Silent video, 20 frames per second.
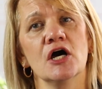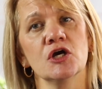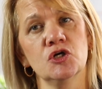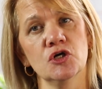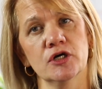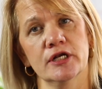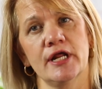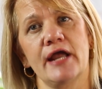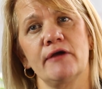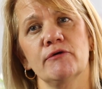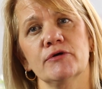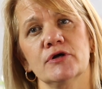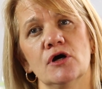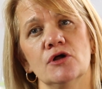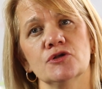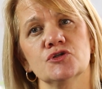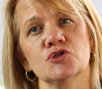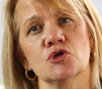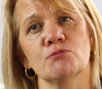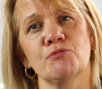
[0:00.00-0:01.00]
a good
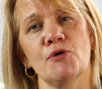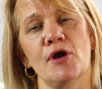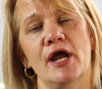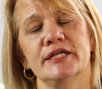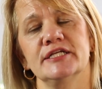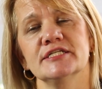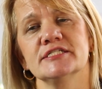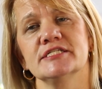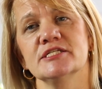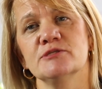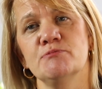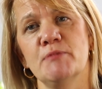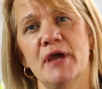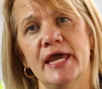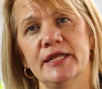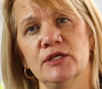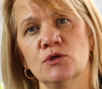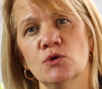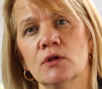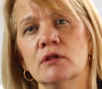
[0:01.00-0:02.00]
agricultural practices
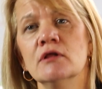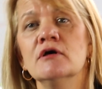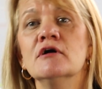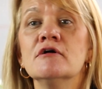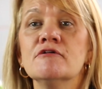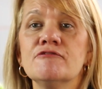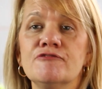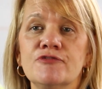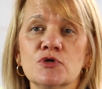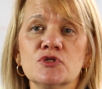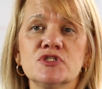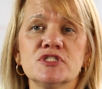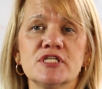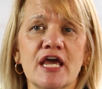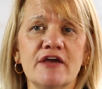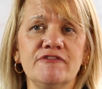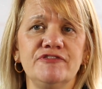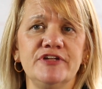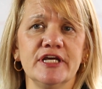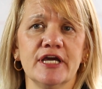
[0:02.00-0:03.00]
manual, food
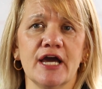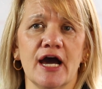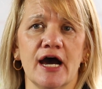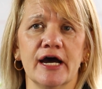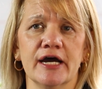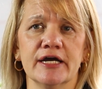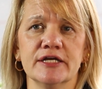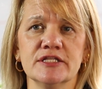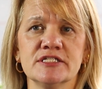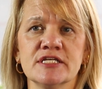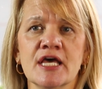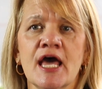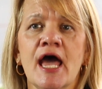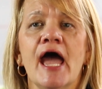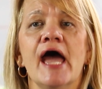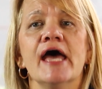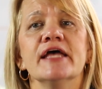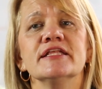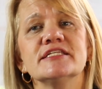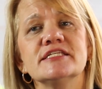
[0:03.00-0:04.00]
safety guides,
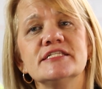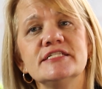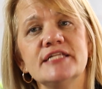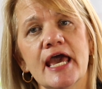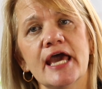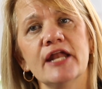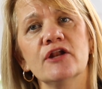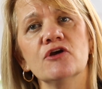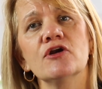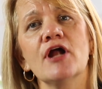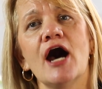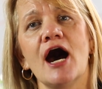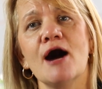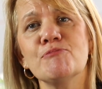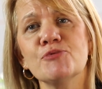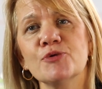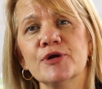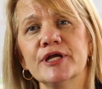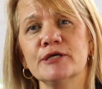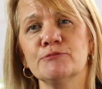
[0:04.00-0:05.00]
and standard
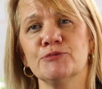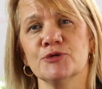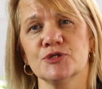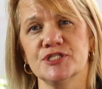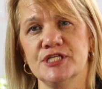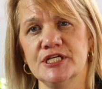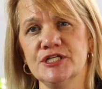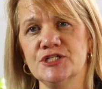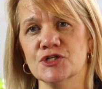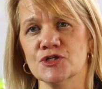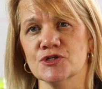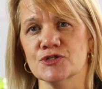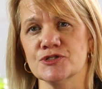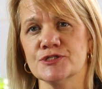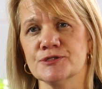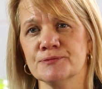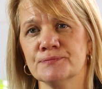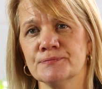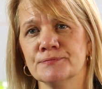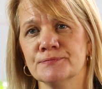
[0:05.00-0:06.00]
operating procedures.